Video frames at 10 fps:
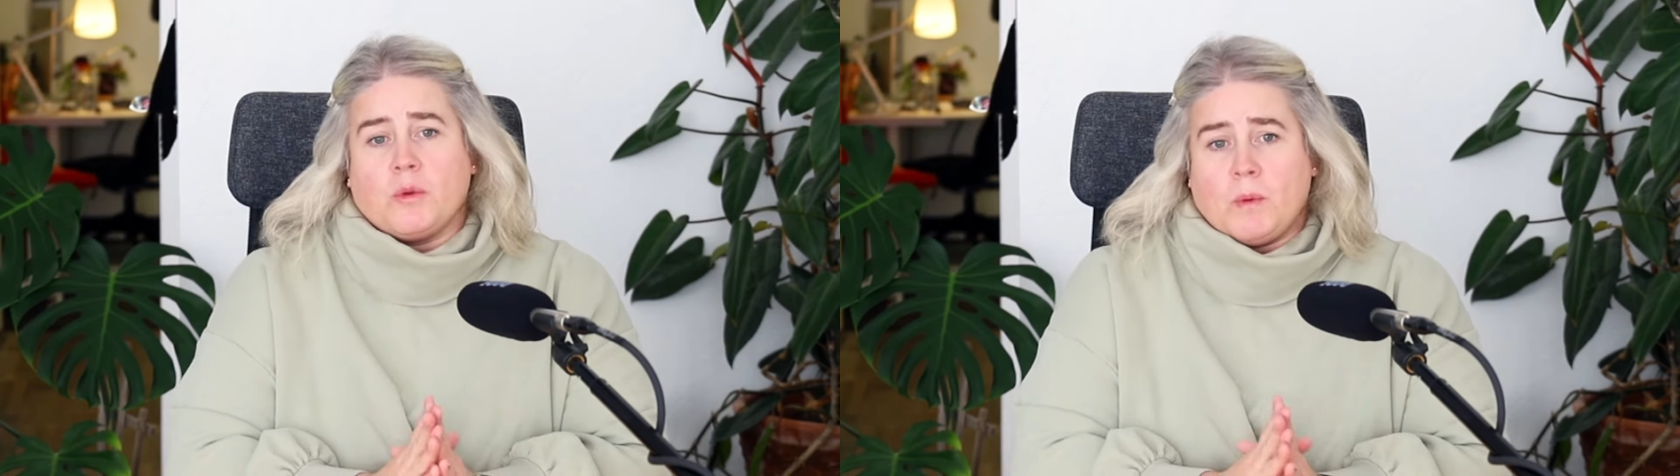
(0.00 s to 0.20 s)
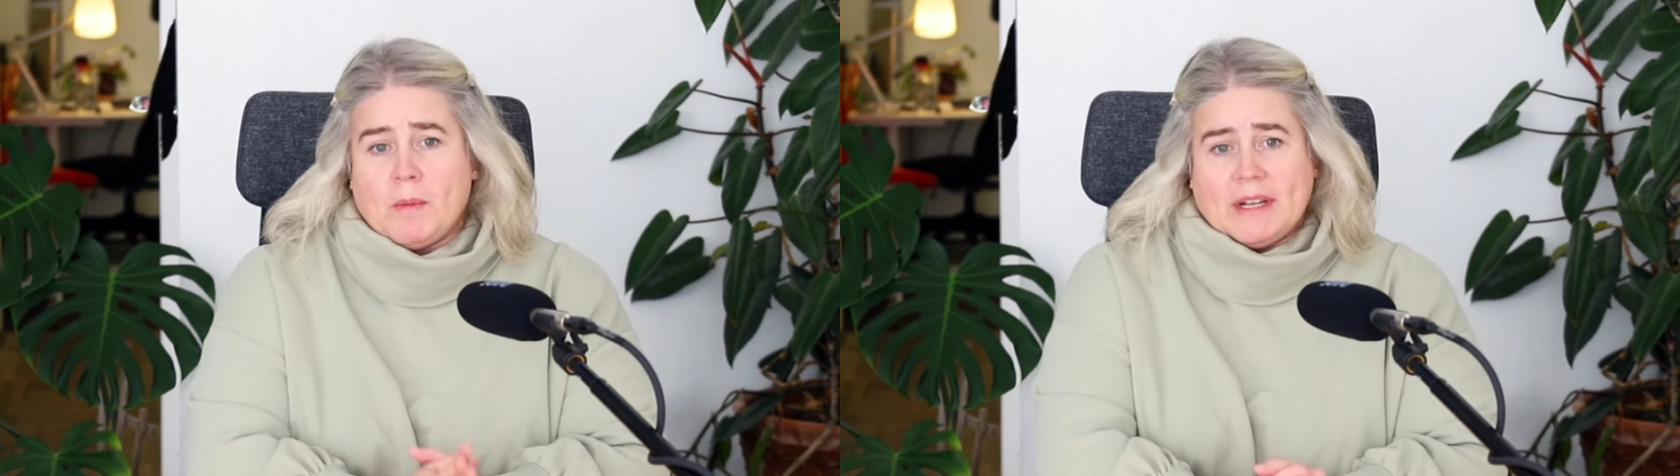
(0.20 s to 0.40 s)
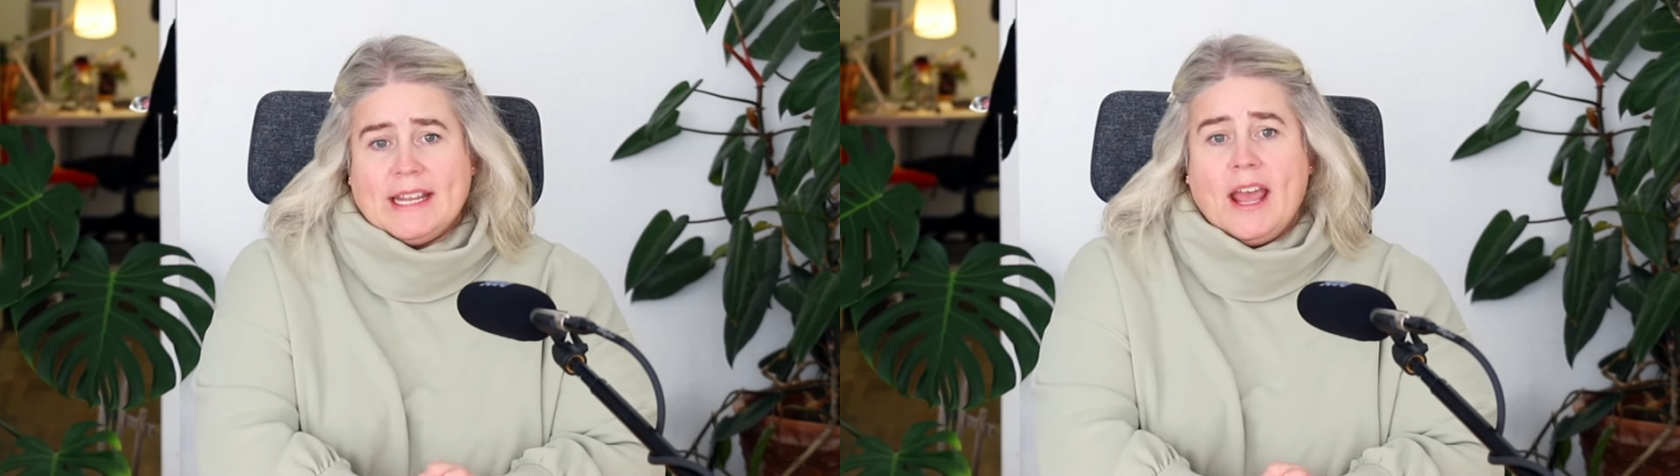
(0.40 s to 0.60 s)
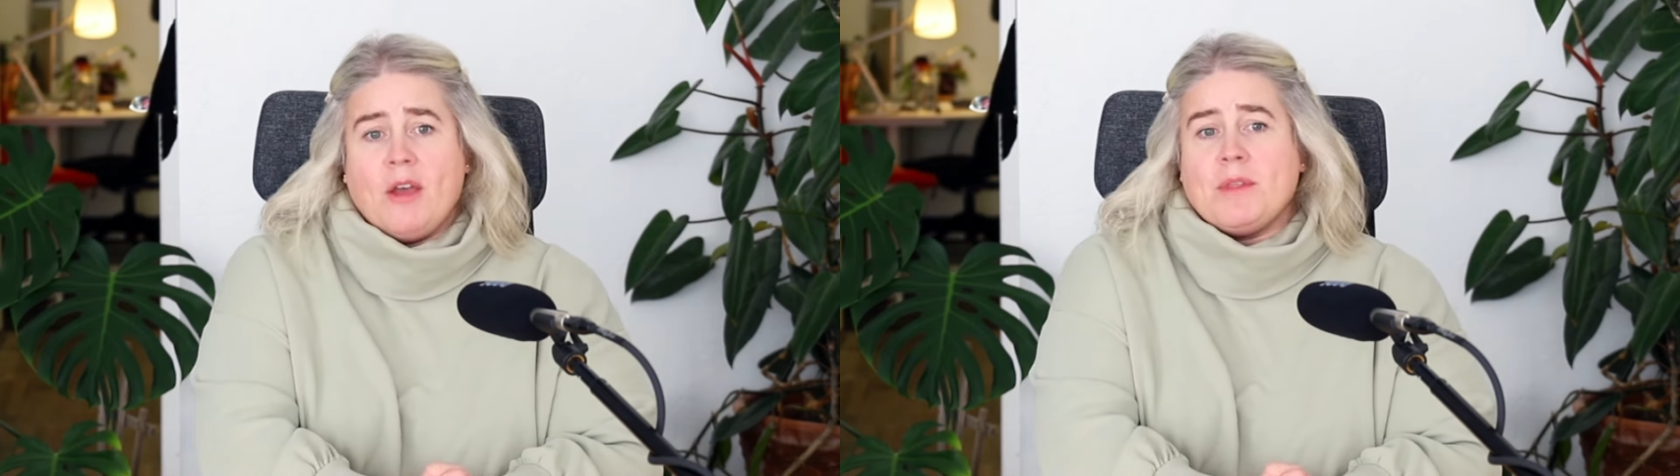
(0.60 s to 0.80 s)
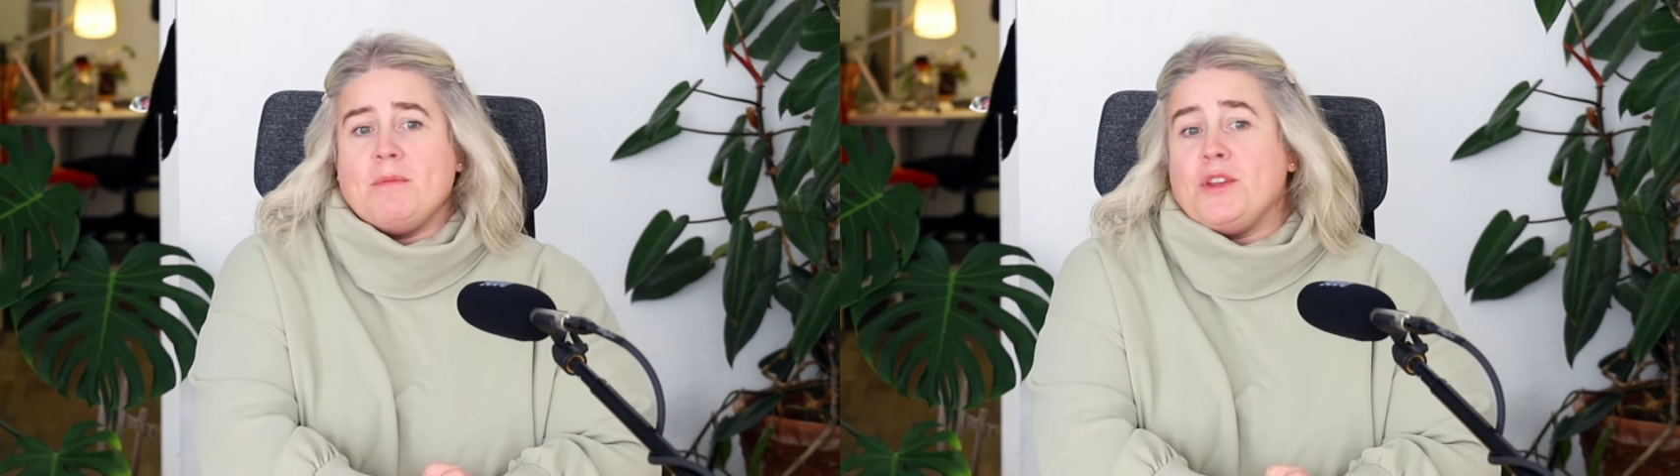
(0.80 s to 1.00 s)
We want to
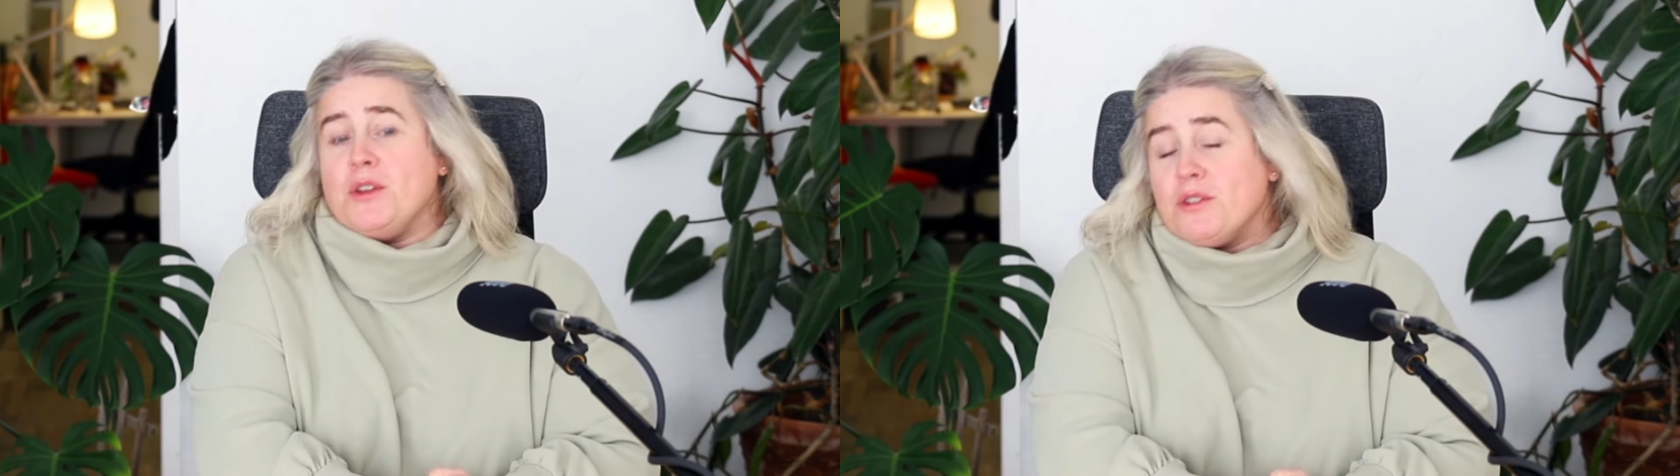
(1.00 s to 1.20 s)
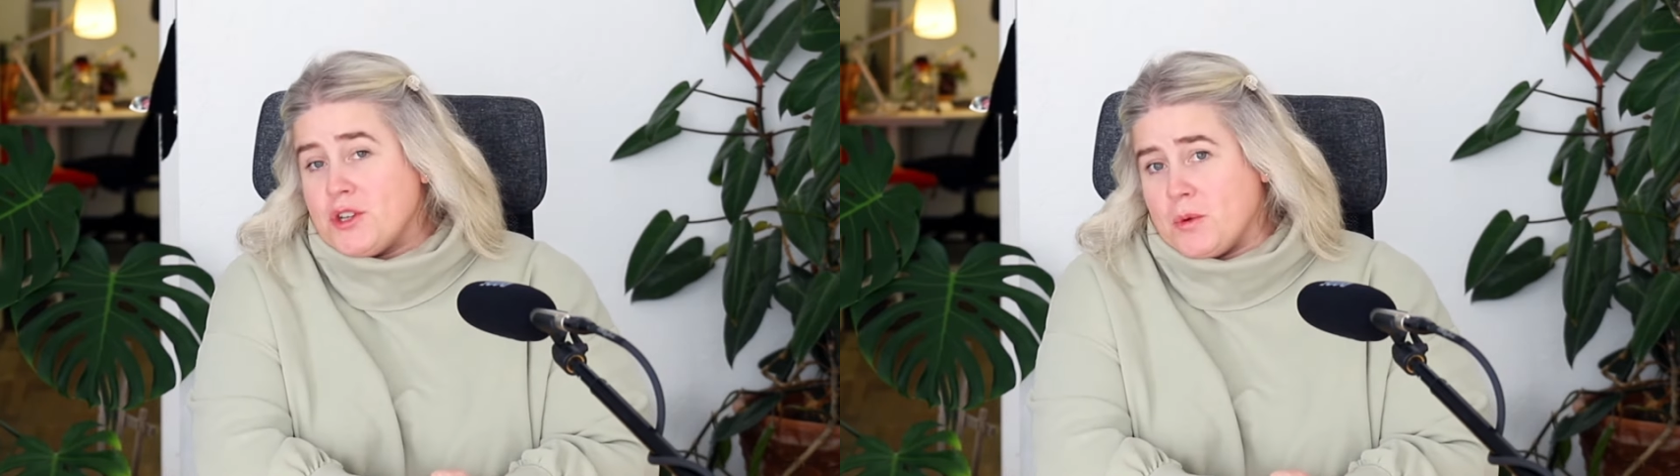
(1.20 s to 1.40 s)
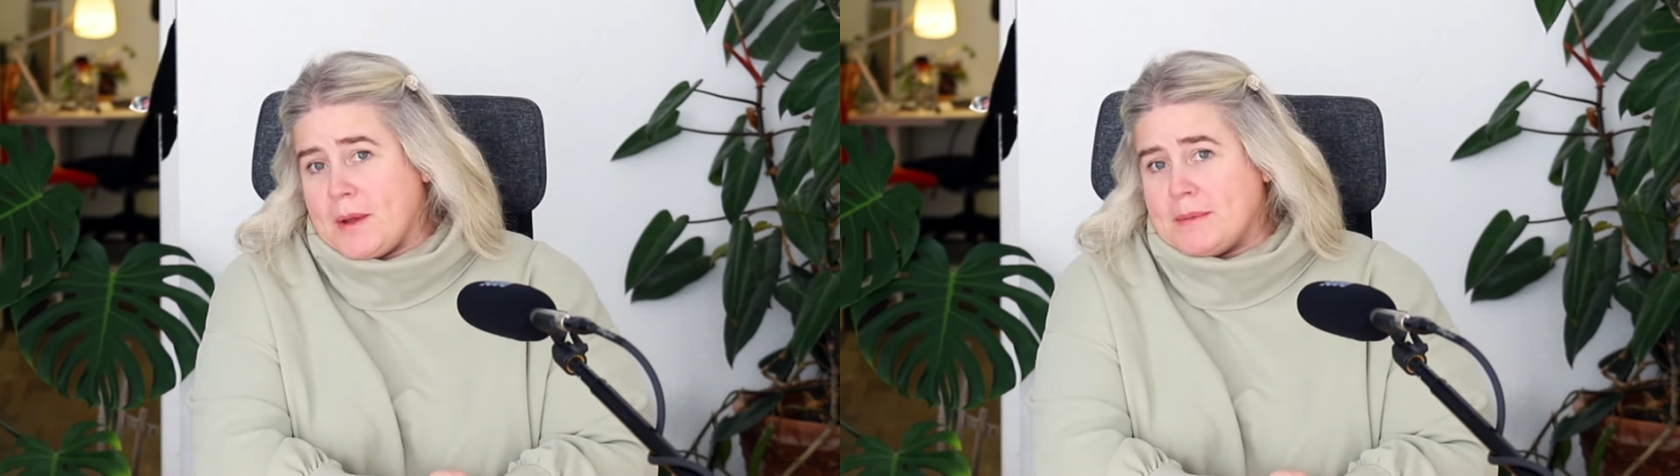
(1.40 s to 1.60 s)
help them use your